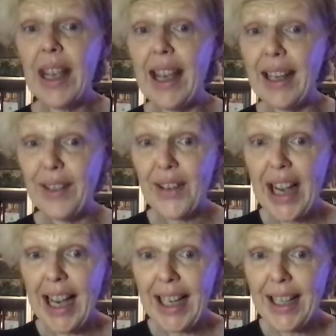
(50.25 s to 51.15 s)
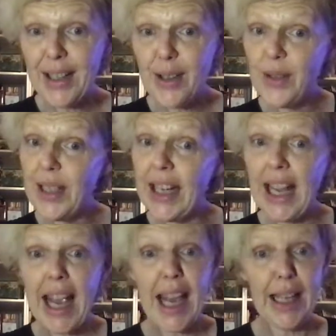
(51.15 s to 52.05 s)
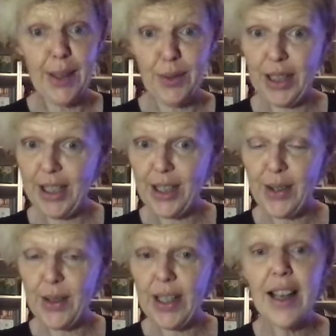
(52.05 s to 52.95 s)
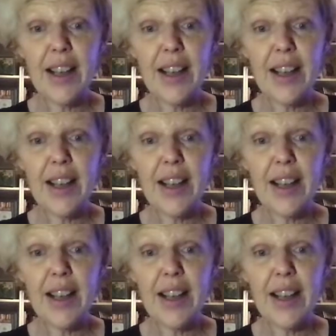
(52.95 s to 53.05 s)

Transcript: And if I can do it, anyone can do it,